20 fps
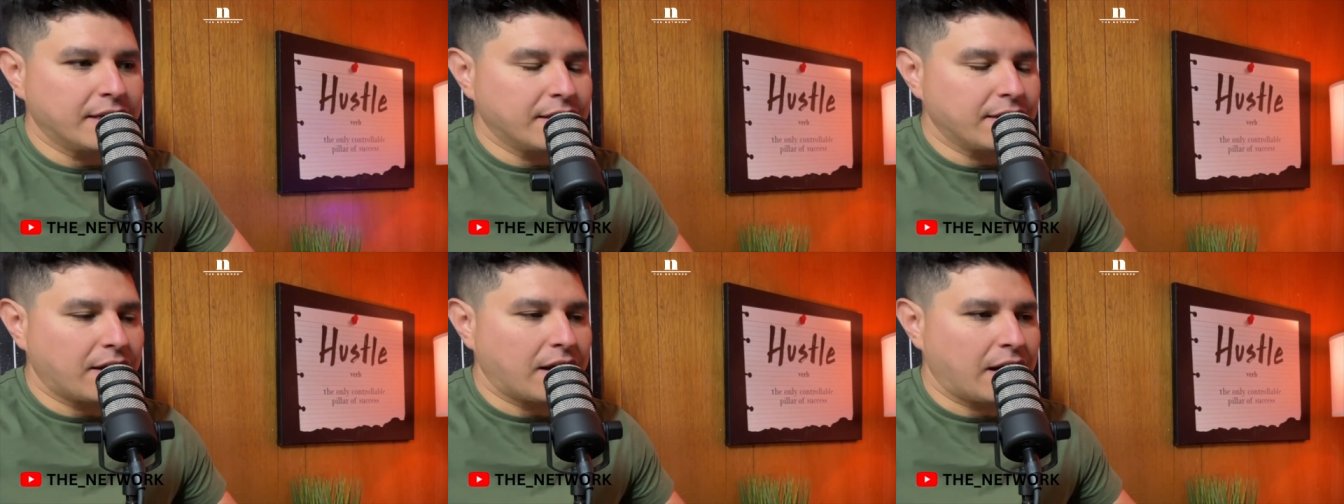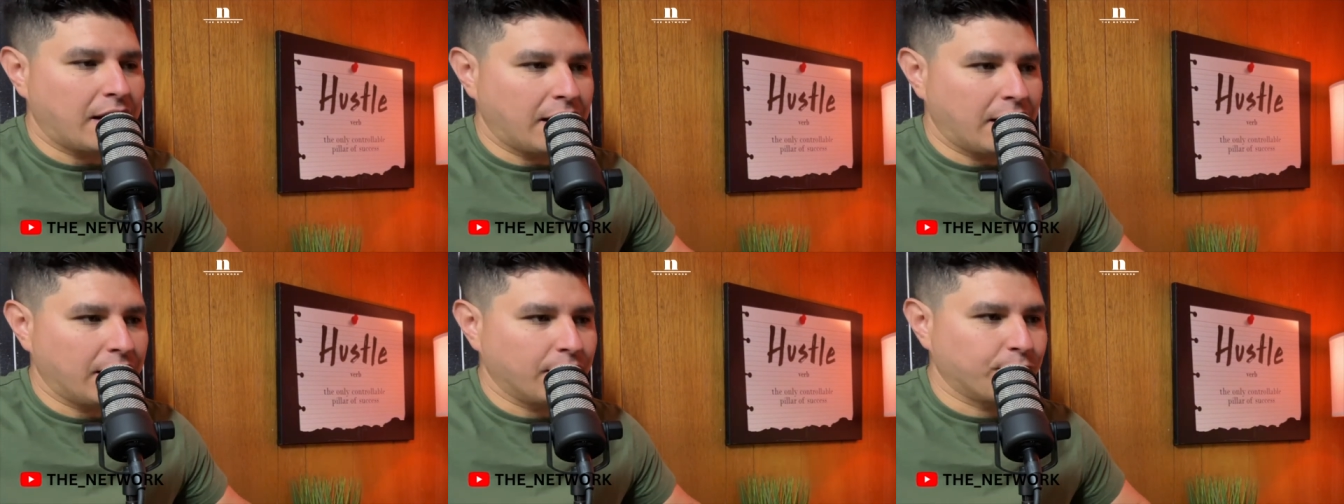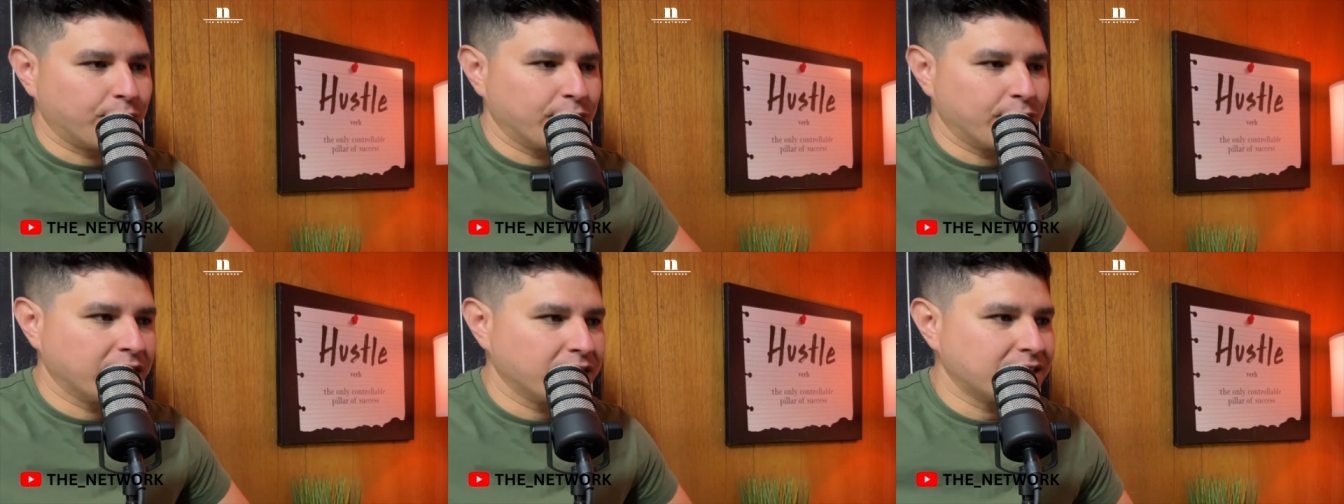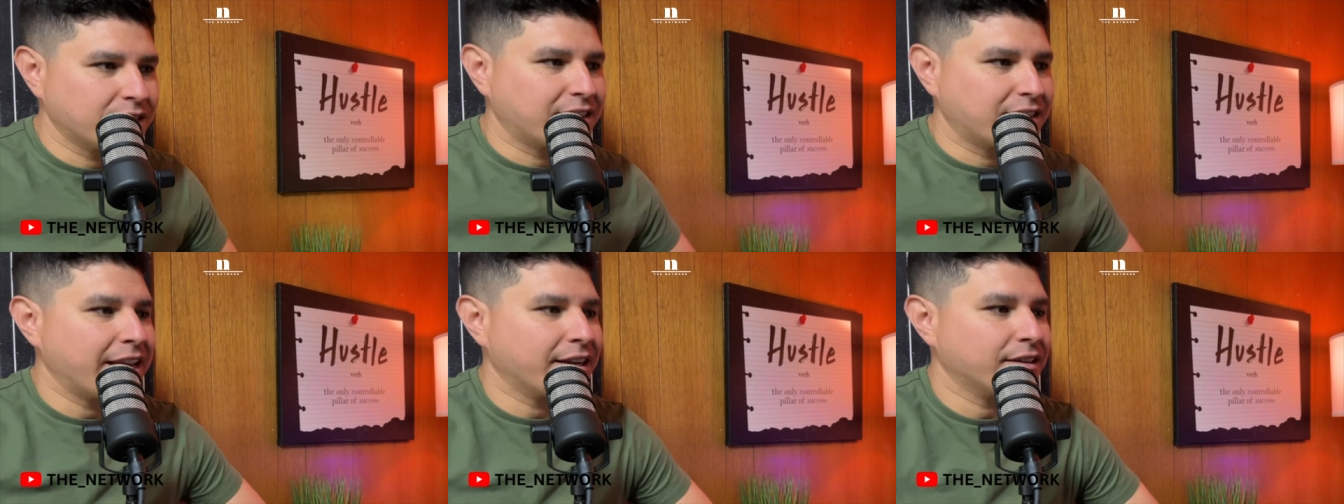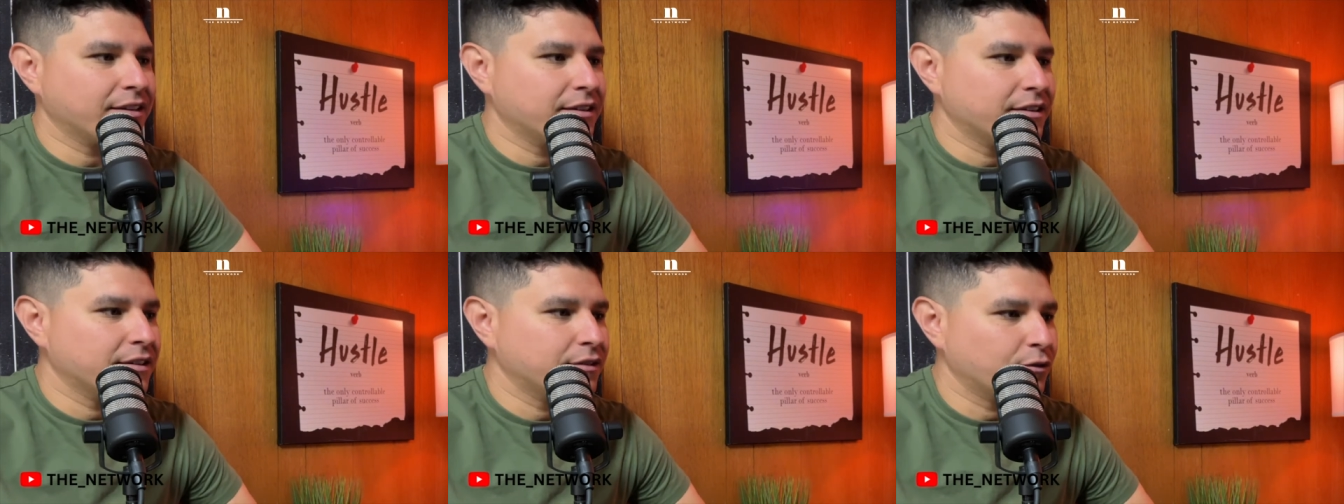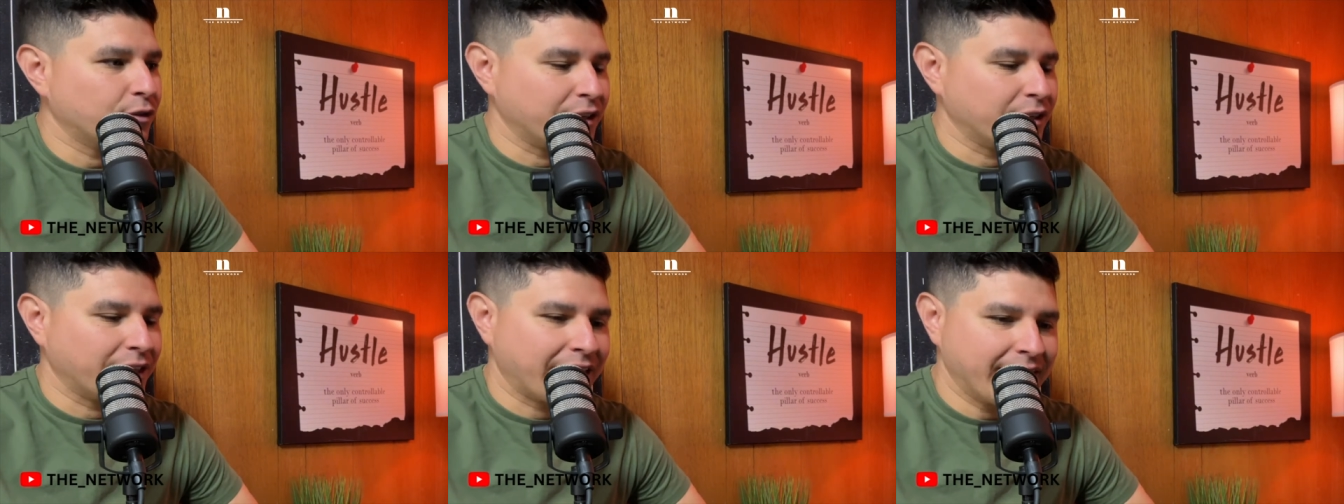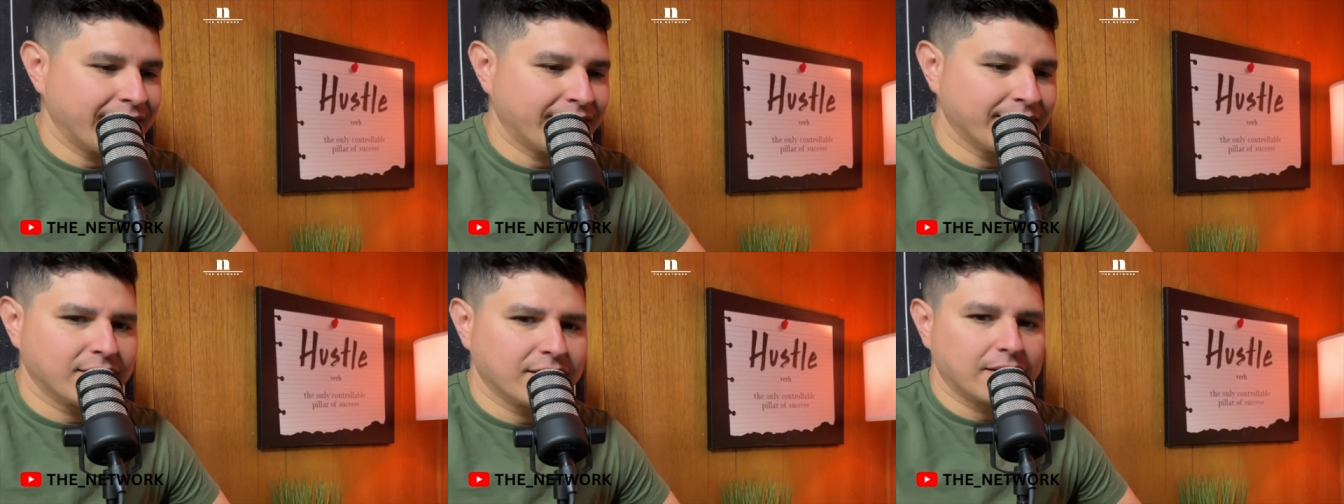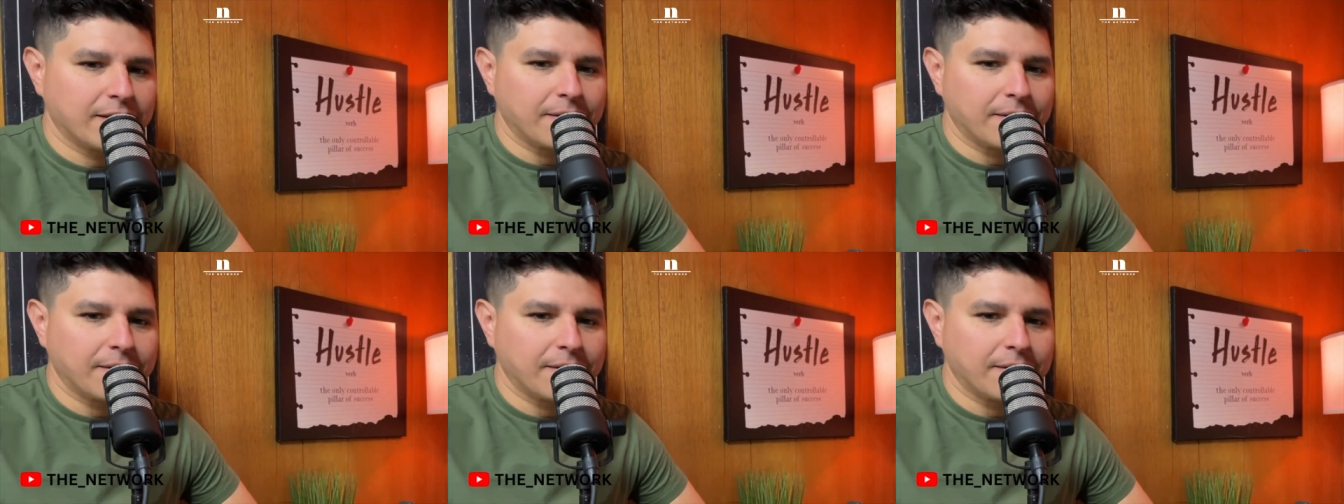uh, real estate related.